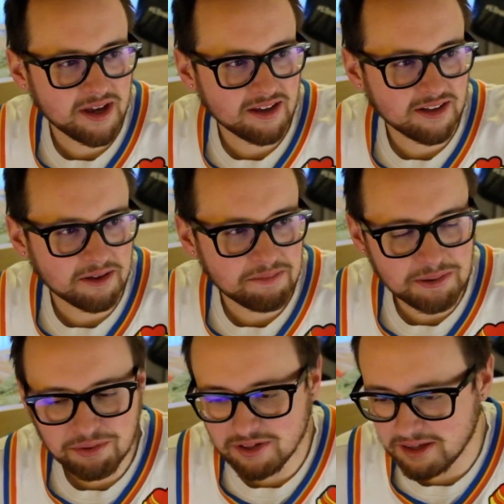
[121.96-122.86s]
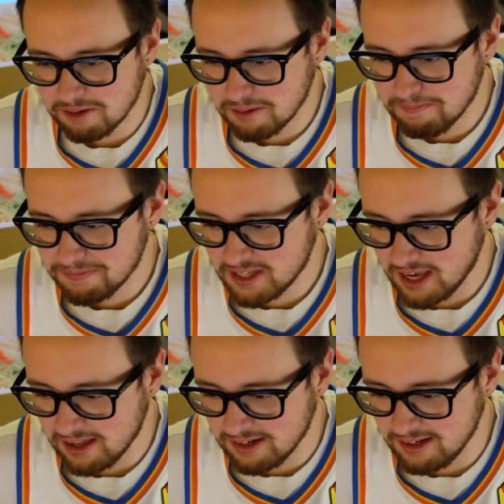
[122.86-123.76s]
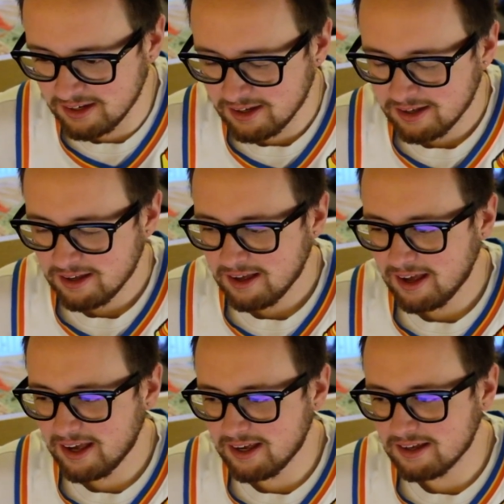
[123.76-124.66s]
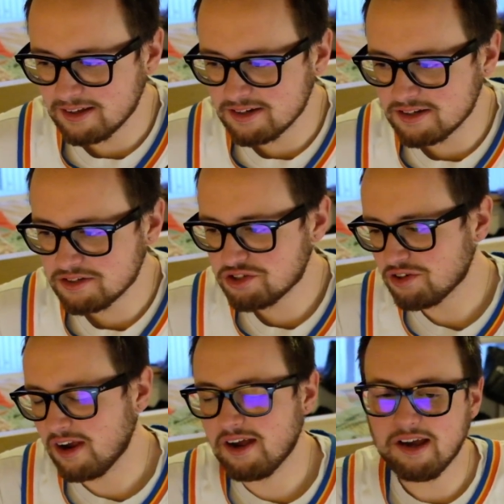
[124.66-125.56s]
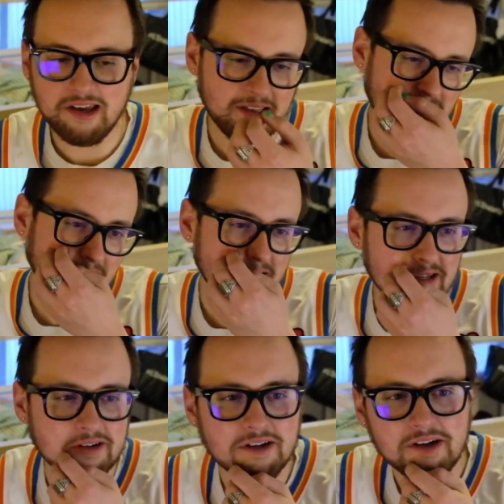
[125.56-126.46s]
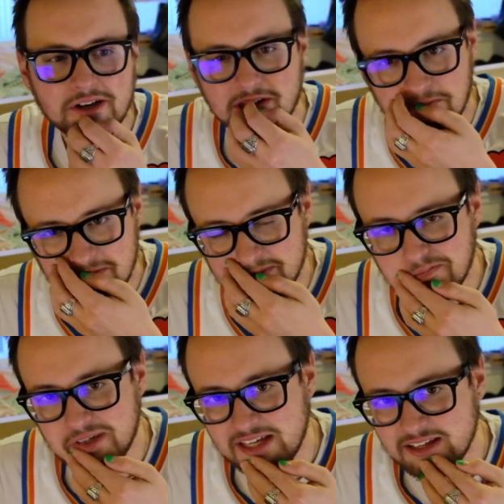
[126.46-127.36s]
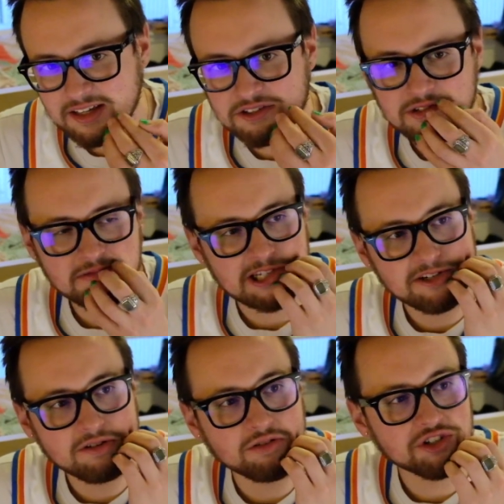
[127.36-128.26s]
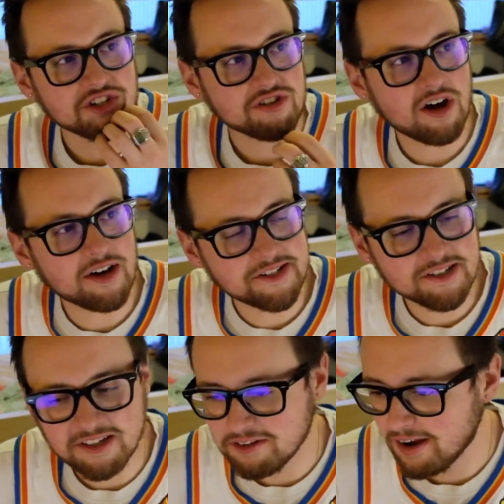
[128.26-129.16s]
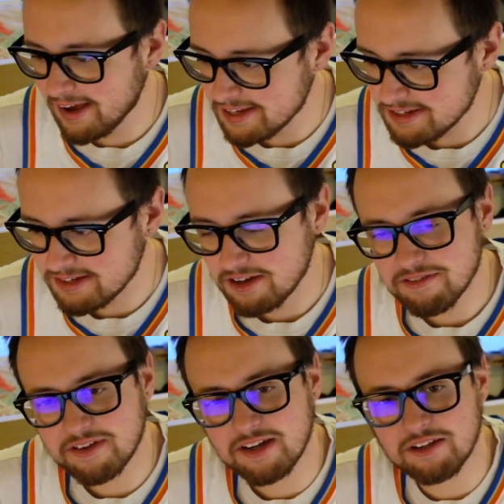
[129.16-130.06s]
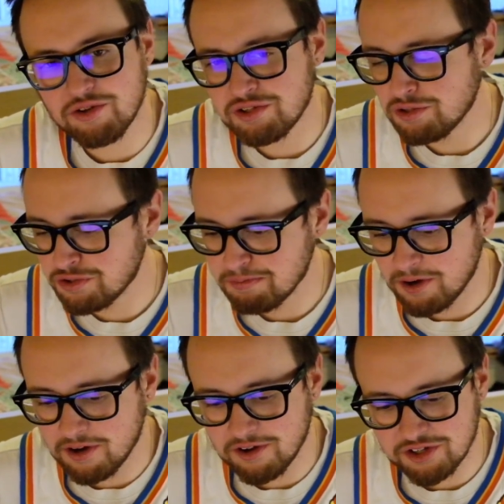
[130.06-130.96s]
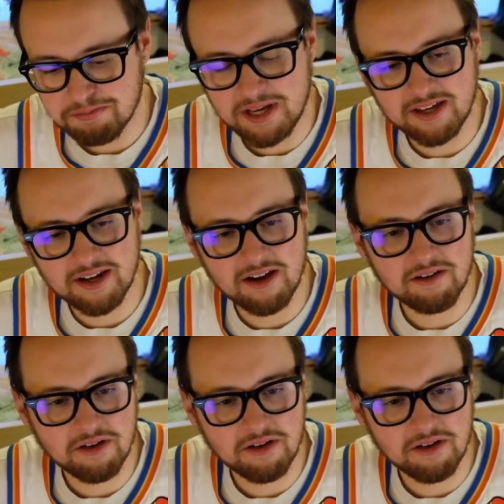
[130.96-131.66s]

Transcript: man, like people like Kenny and Trey and Giddey too were just hustling their asses off, getting those loose balls, picking